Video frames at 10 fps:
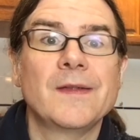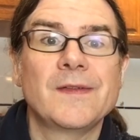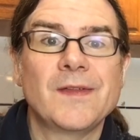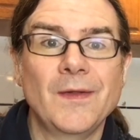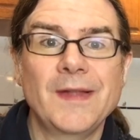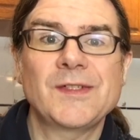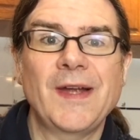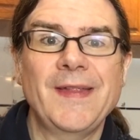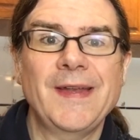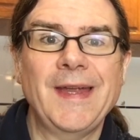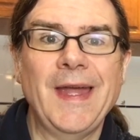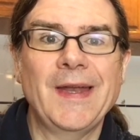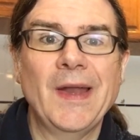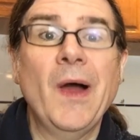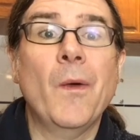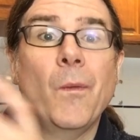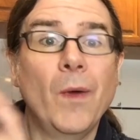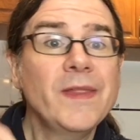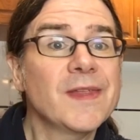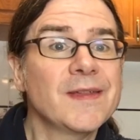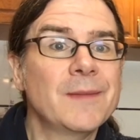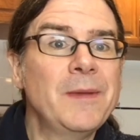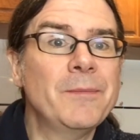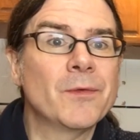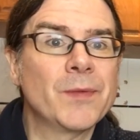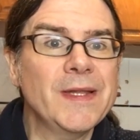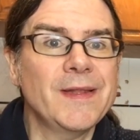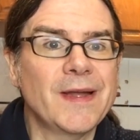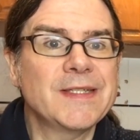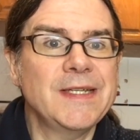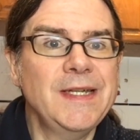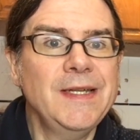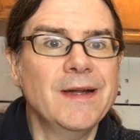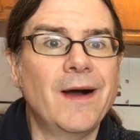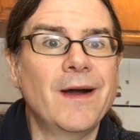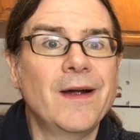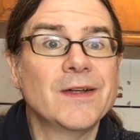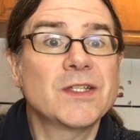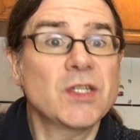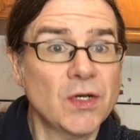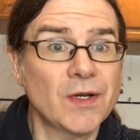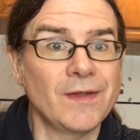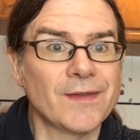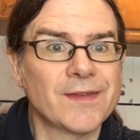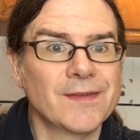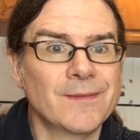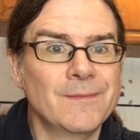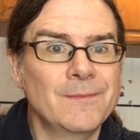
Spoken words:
So let's try that again. One thing that people really like to eat are turtles.